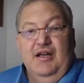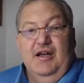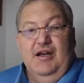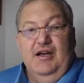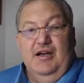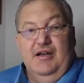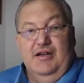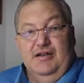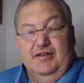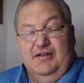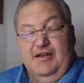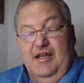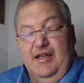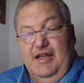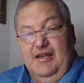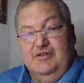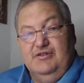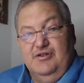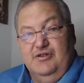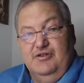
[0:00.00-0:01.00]
uh, to
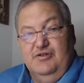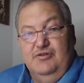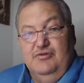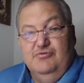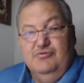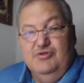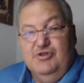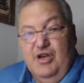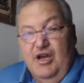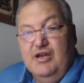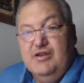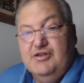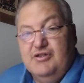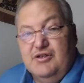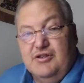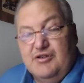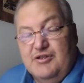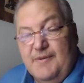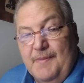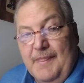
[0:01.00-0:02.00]
execute
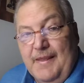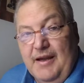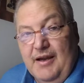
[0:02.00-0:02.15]
justice.